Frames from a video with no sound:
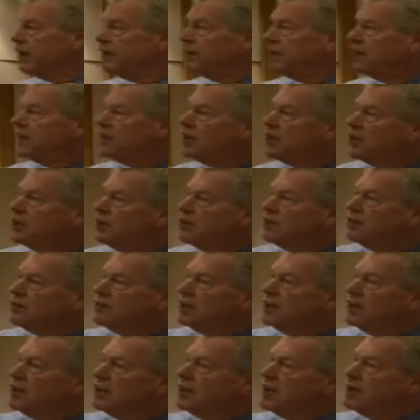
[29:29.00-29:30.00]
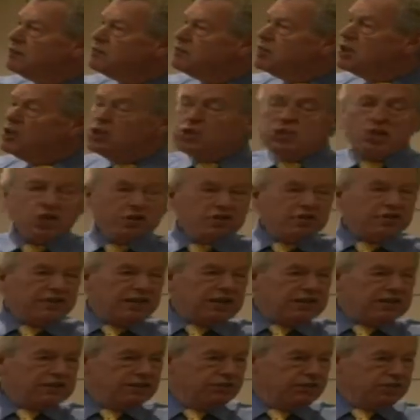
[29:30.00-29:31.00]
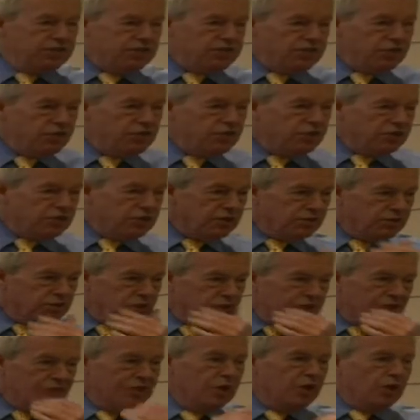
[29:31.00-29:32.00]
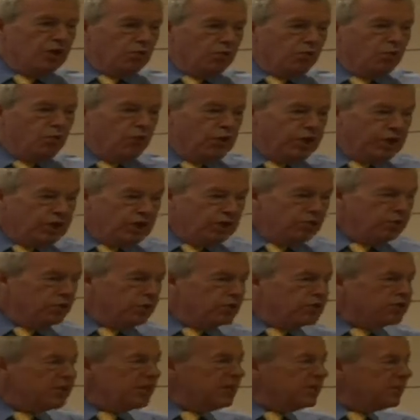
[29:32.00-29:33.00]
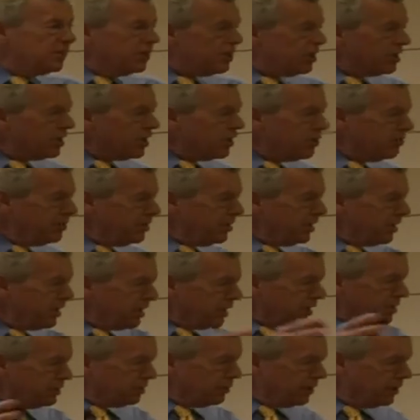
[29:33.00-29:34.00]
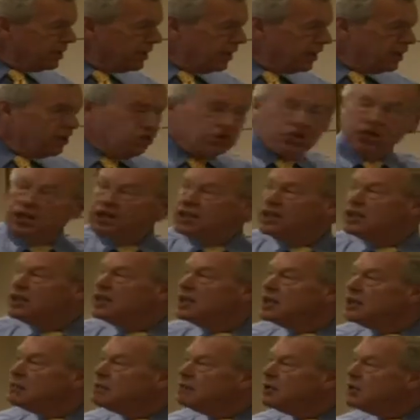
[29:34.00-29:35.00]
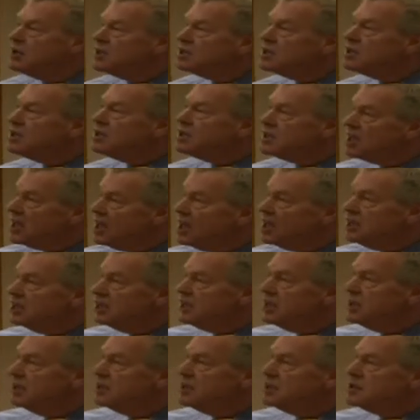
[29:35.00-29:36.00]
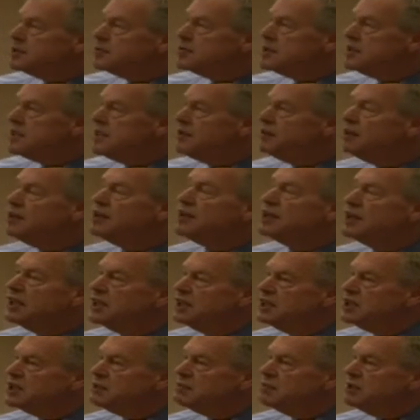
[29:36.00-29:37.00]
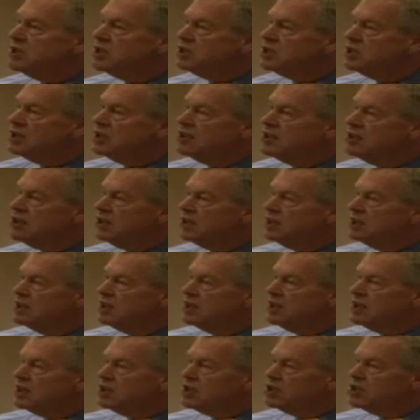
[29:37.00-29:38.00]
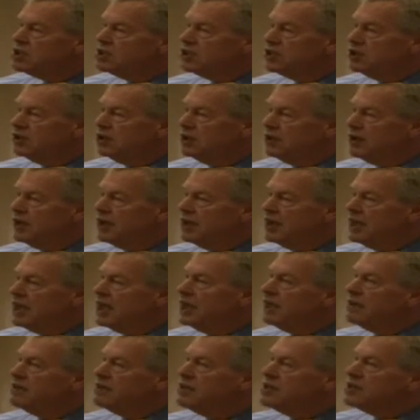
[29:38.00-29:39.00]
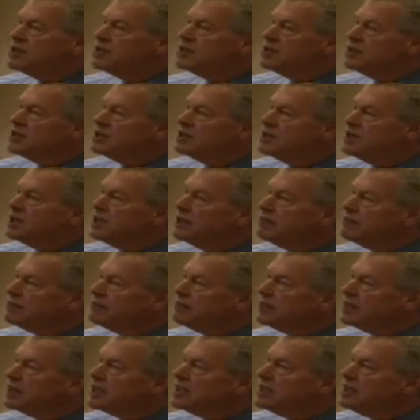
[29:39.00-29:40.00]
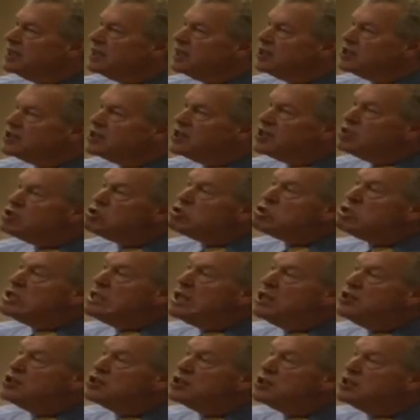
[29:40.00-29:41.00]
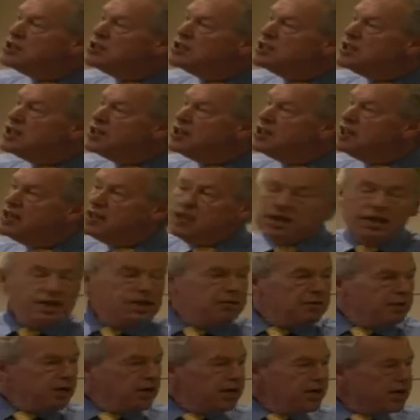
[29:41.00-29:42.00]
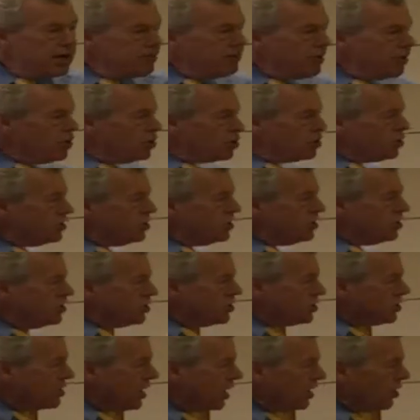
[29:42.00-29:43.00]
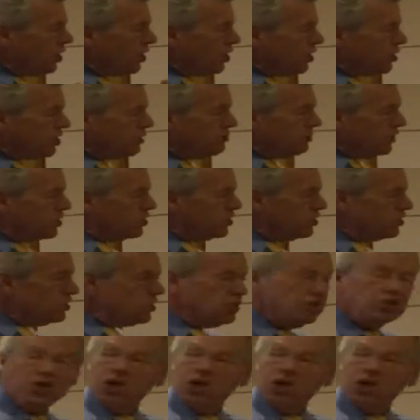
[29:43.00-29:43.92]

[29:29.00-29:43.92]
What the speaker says: Very good, really. And there's lots of activities, of course, that will do this. Walk in the woods, anything that communicates with nature. But gardening specifically is being shown to elevate serotonin. So low serotonin, emotions, unconscious emotions, is